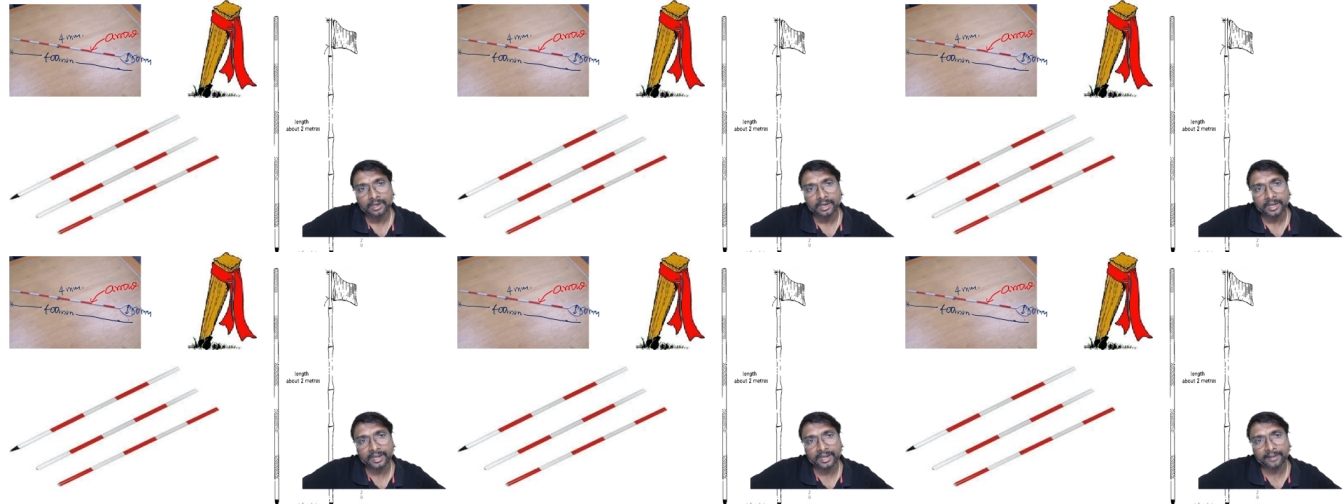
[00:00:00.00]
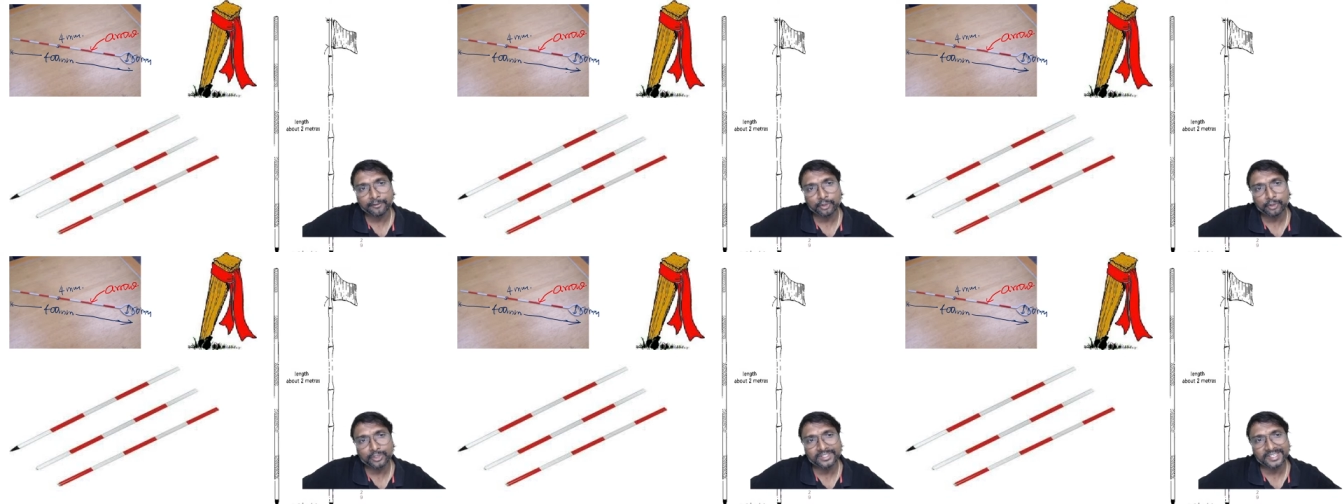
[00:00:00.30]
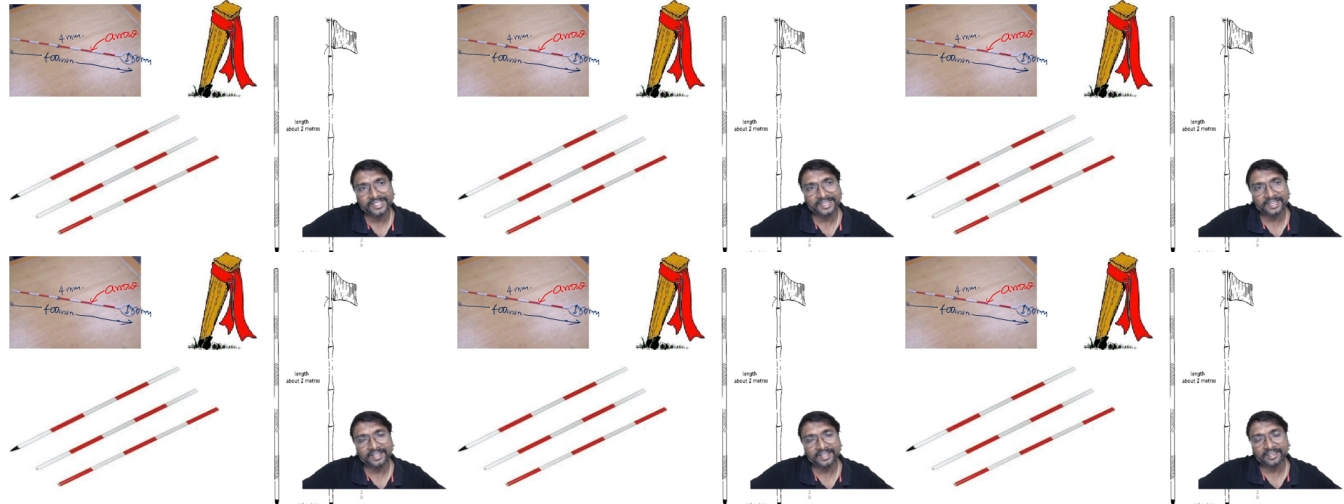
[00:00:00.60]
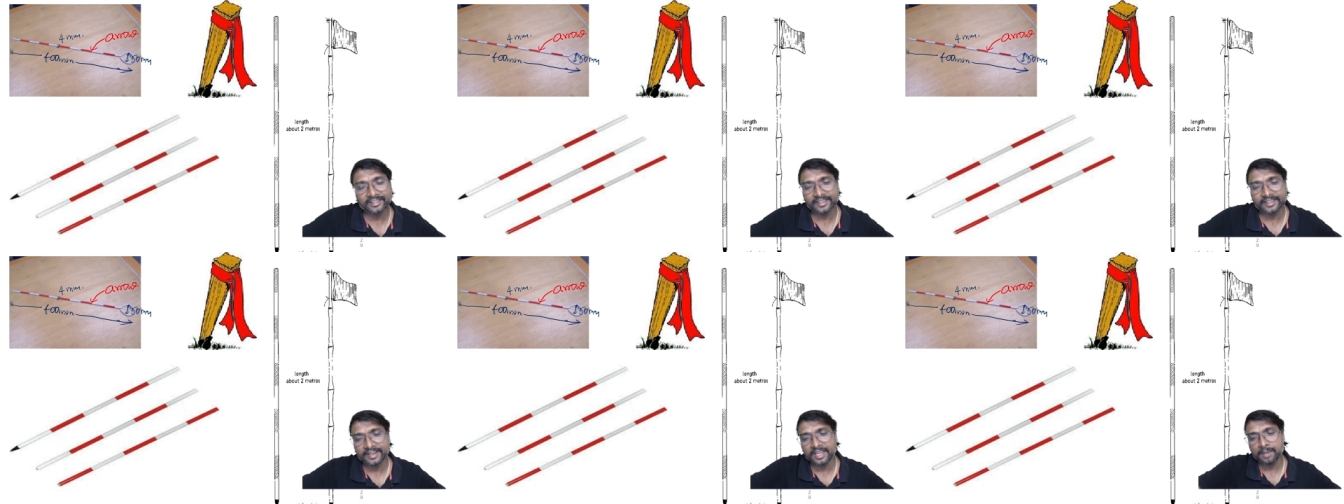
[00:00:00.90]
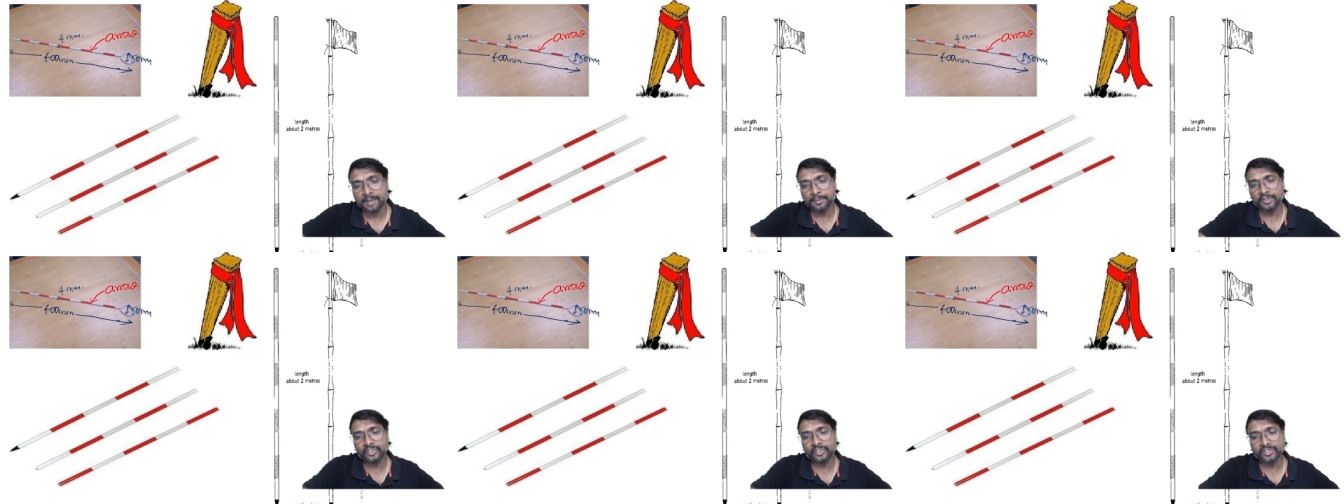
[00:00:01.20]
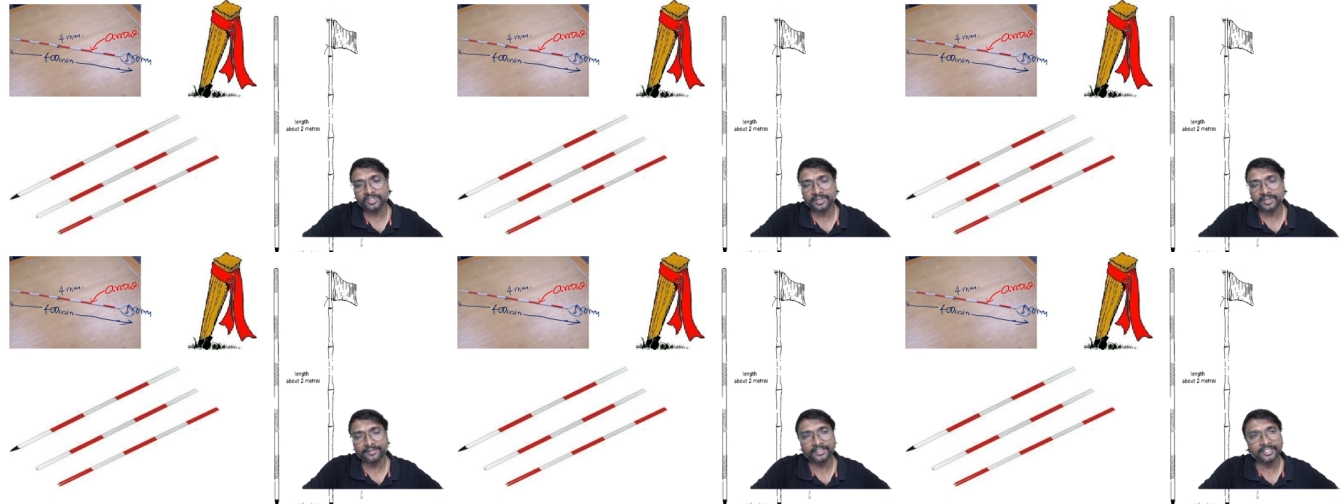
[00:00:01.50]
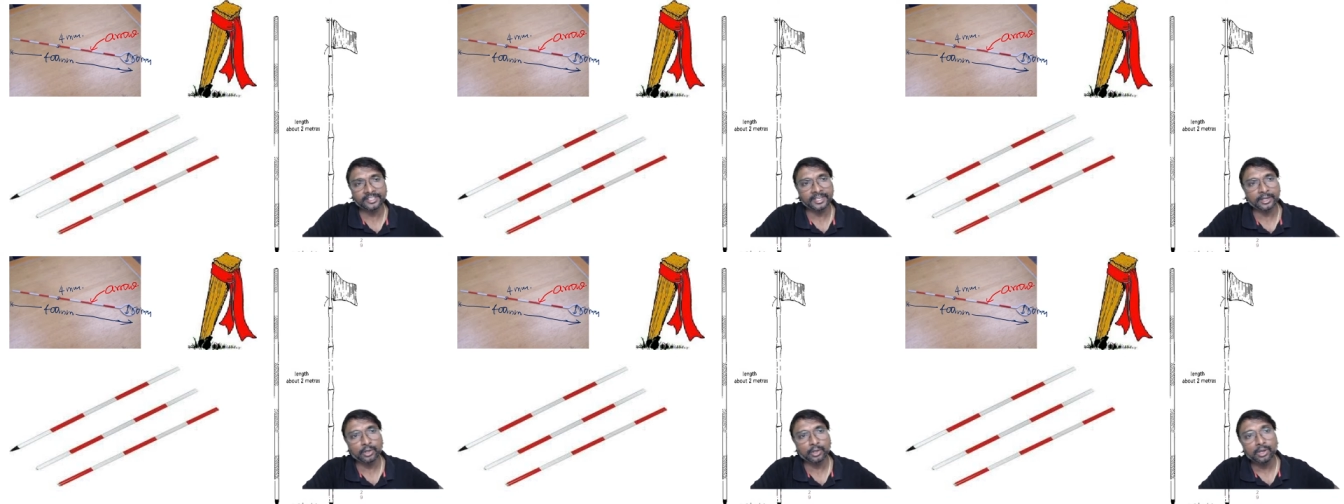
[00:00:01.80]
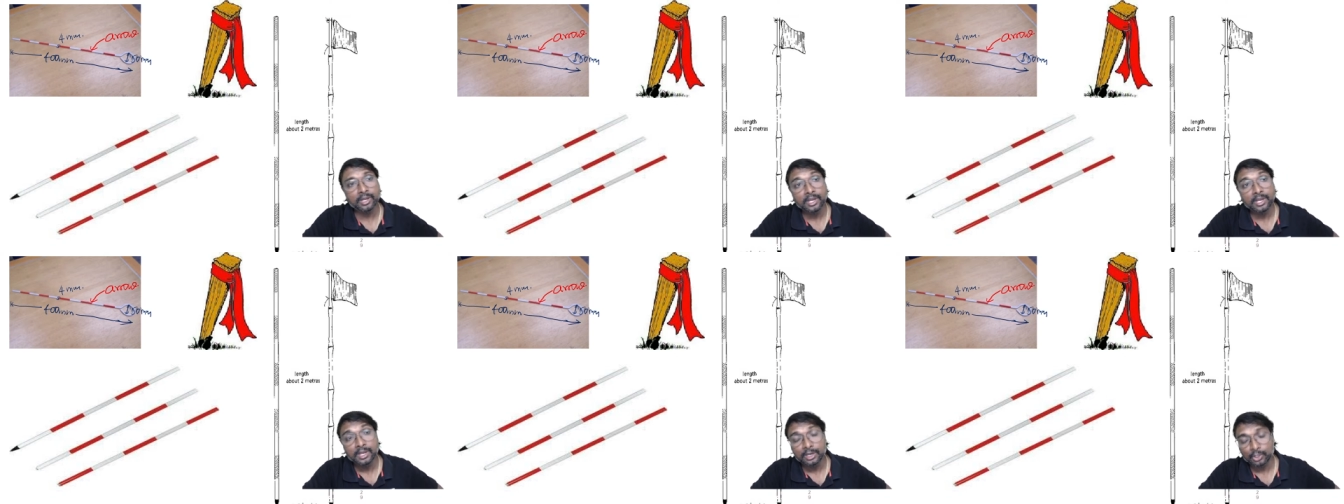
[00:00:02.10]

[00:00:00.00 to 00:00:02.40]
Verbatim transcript: All of you, is that clear the dimensions of this arrow?